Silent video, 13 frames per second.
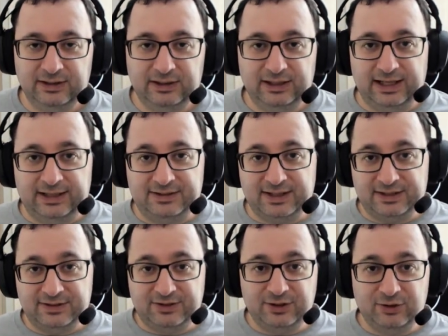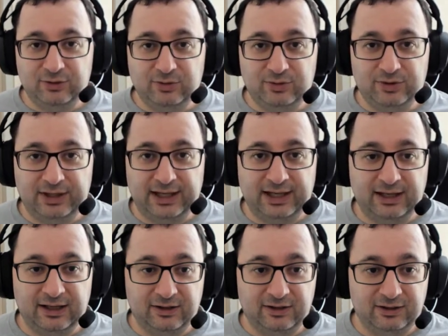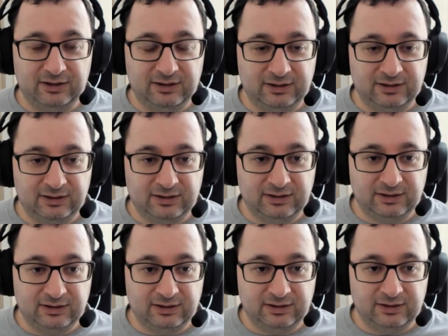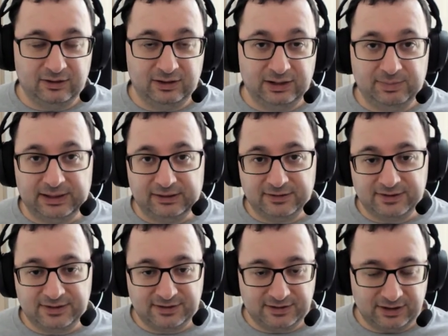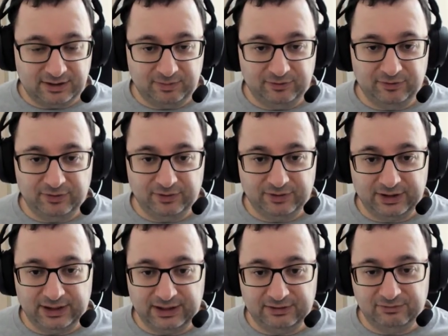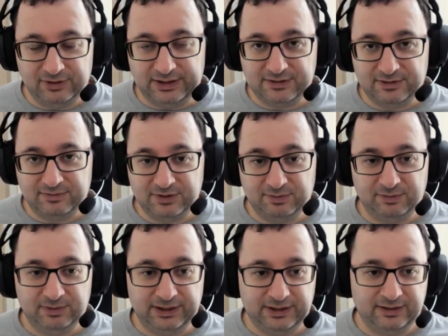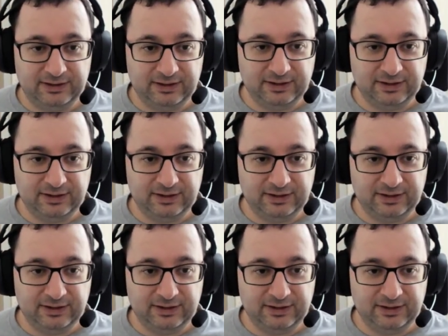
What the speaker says: access to their early builds before they release them to public.